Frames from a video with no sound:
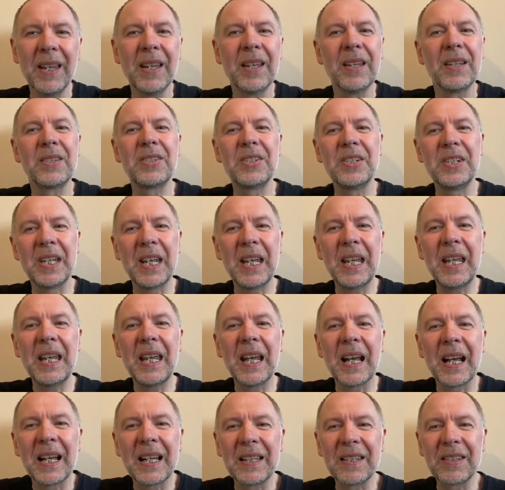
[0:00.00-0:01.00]
Today
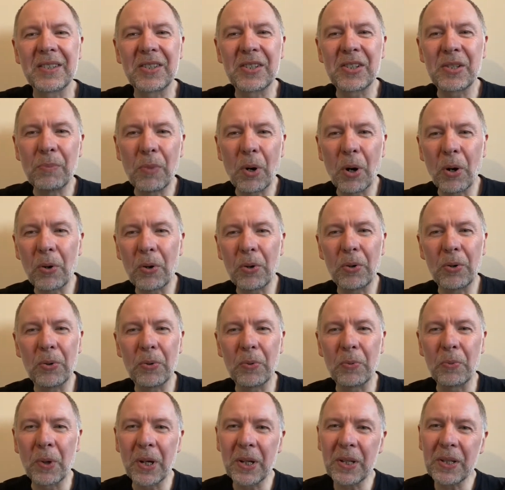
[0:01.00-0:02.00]
and tomorrow,
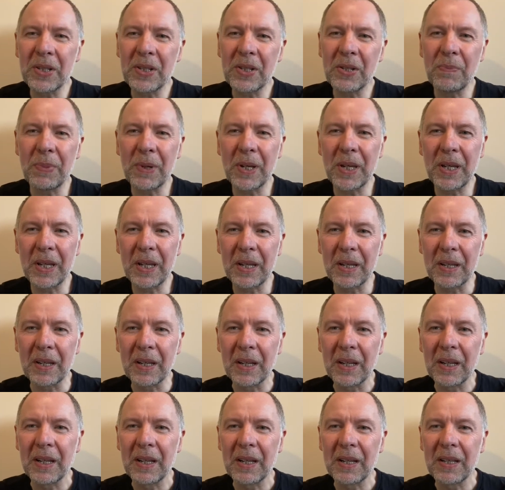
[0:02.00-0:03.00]
we're going to be
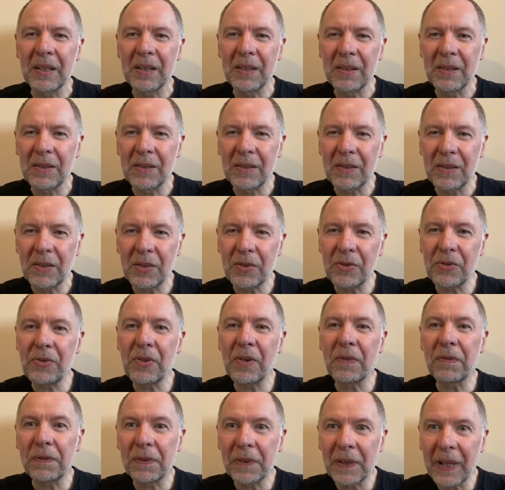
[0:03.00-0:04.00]
just
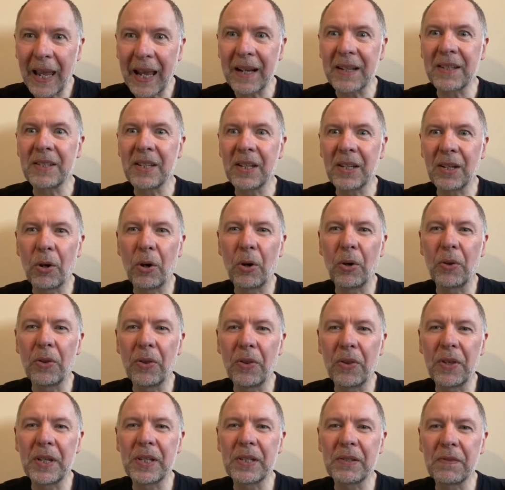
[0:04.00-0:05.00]
reflecting on
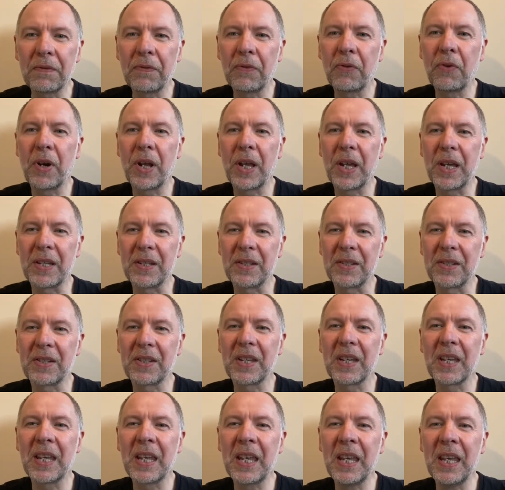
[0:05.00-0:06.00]
this phrase,
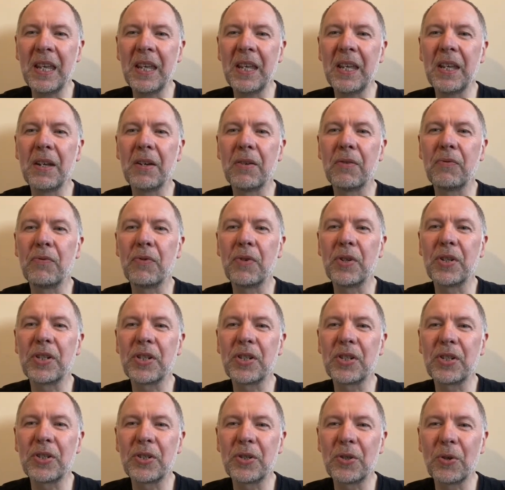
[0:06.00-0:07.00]
He
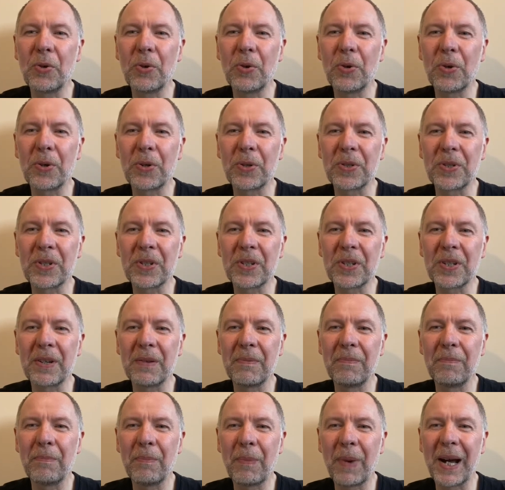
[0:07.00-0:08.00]
restores
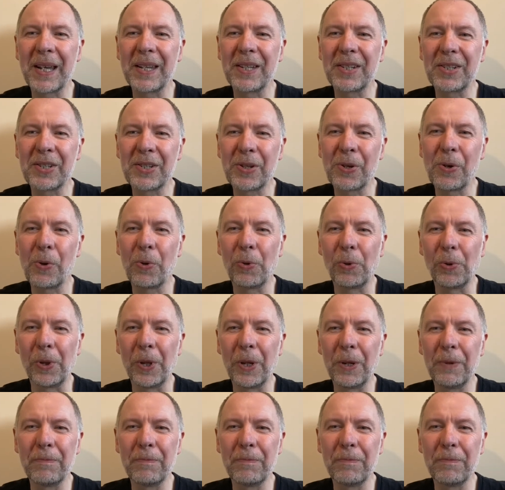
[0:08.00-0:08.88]
my soul.